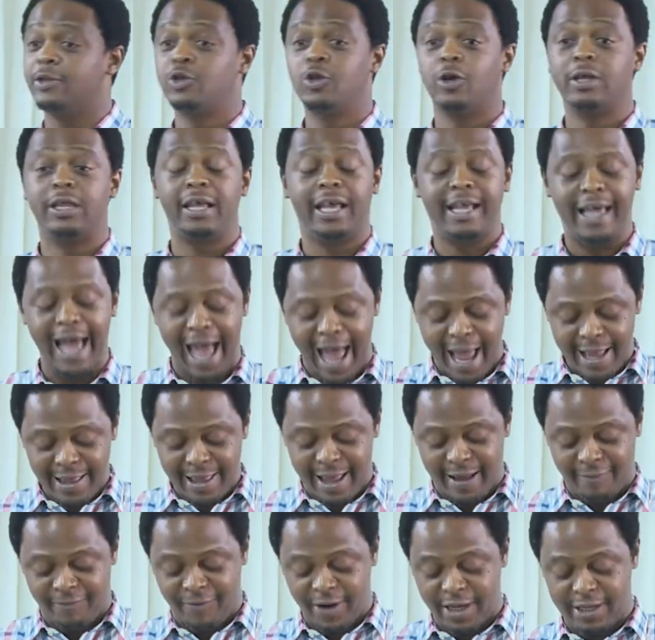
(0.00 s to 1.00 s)
So the guy
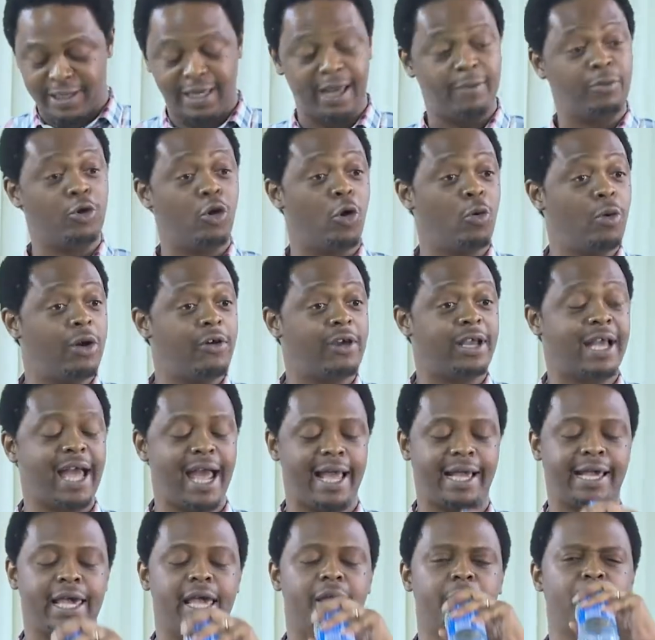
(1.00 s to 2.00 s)
that first came, the Owerri
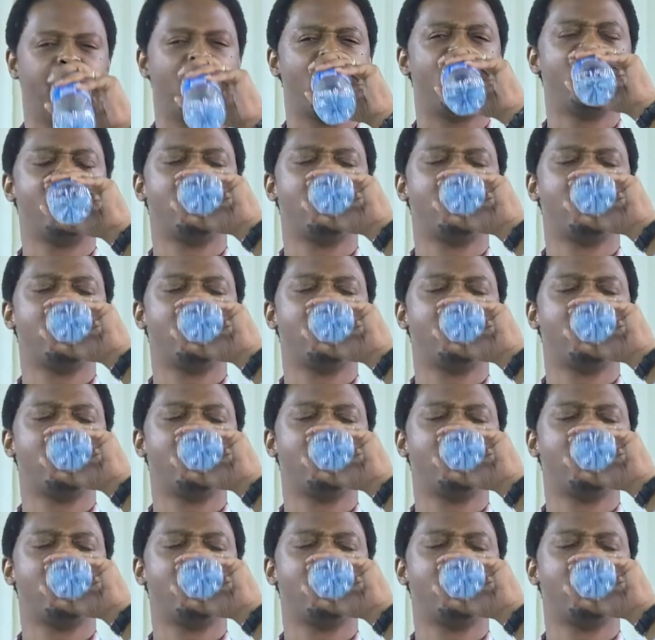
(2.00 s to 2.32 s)
guy came